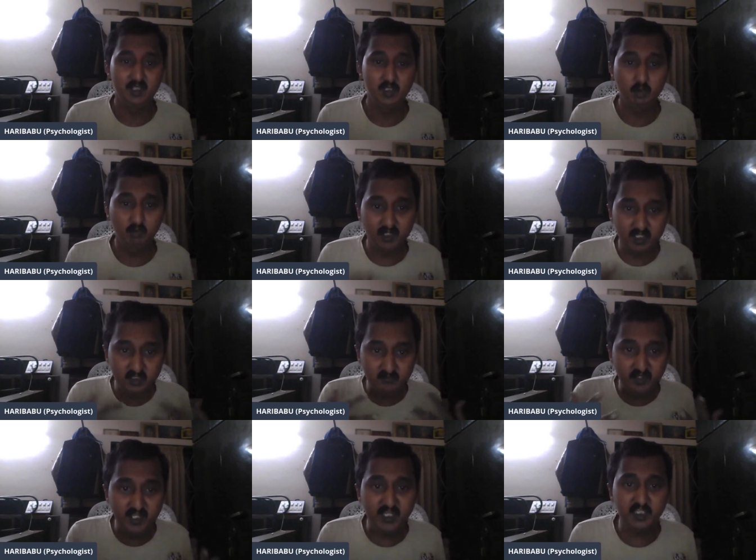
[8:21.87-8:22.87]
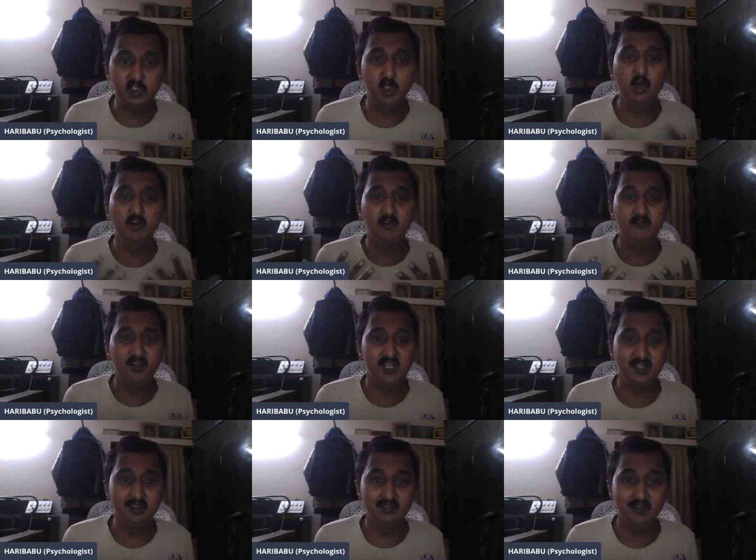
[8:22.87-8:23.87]
you will rejuvenate your
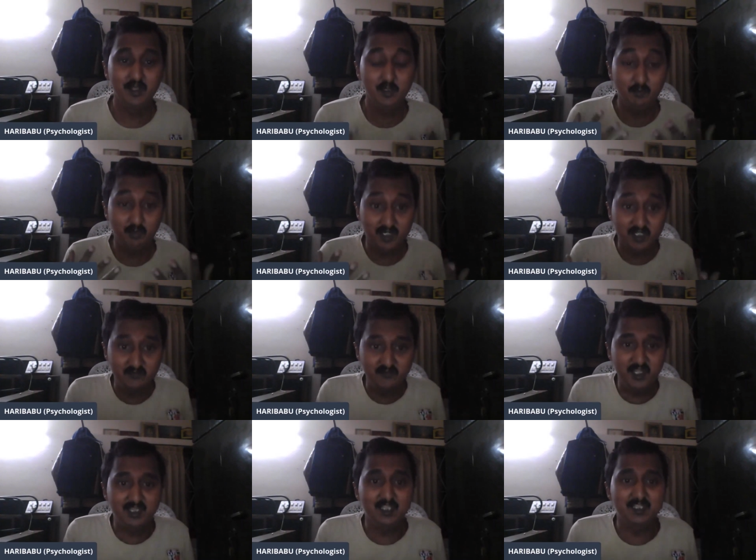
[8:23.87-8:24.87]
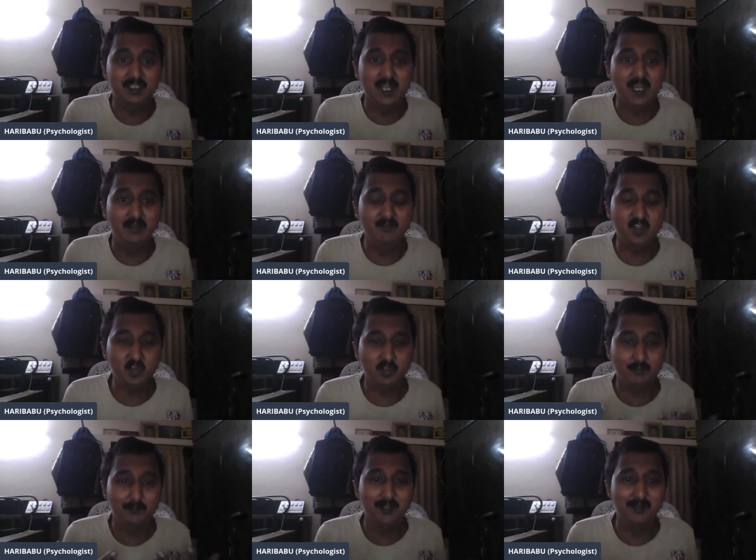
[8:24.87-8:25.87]
feelings, you will rejuvenate the time which you
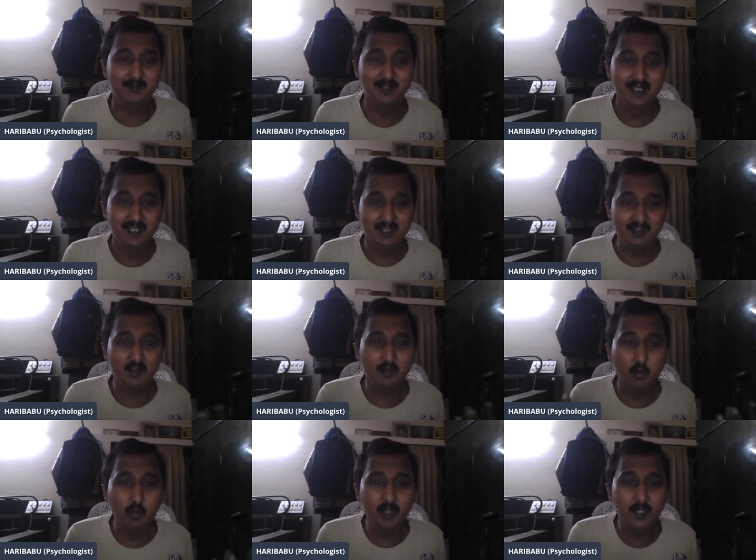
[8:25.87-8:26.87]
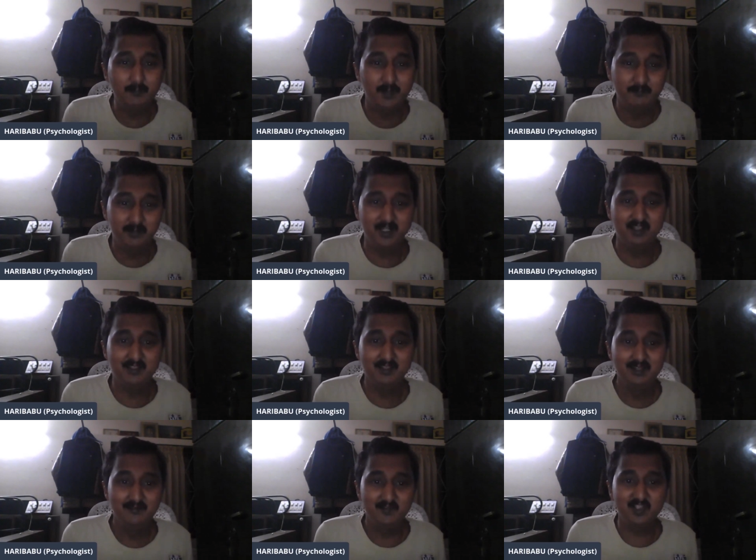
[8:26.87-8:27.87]
spend. It is a golden memories
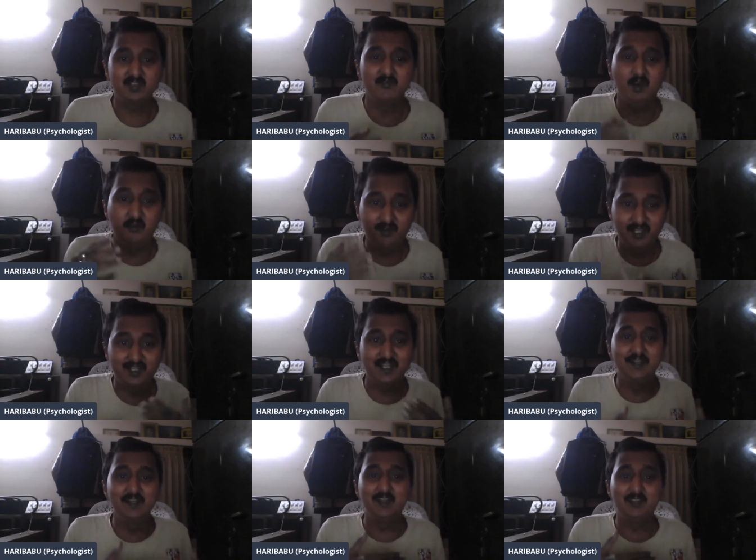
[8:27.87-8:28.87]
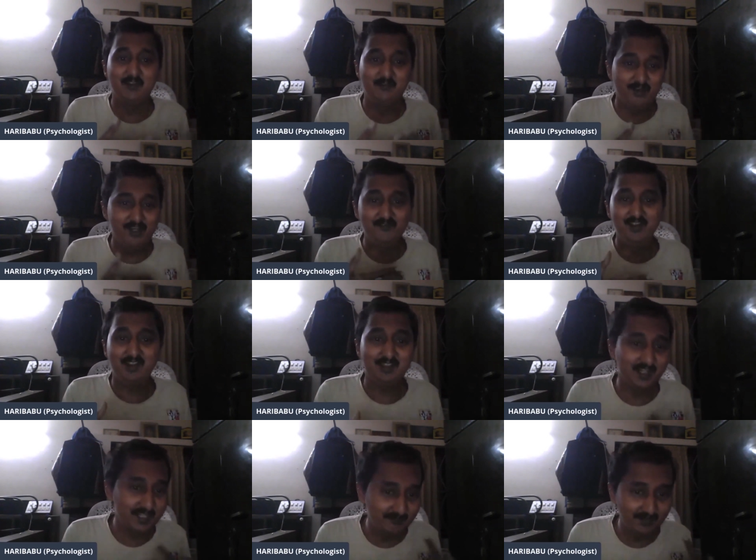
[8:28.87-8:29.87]
which after 10 years or 5 years
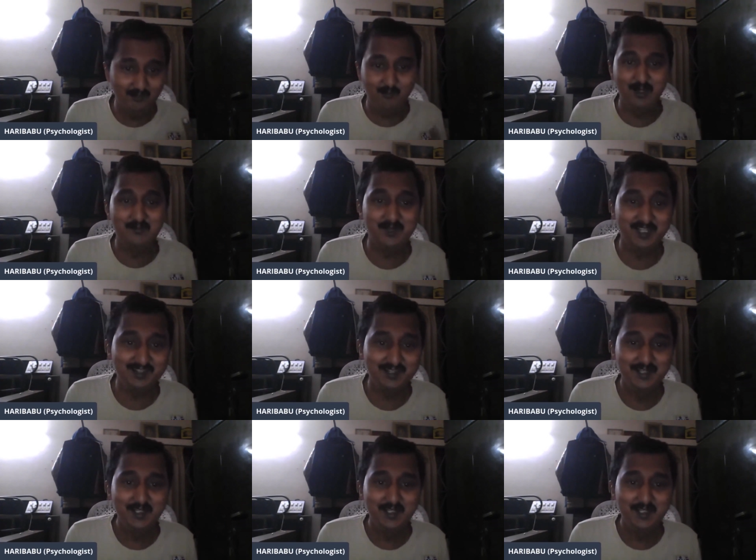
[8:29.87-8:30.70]
or even a 1 month,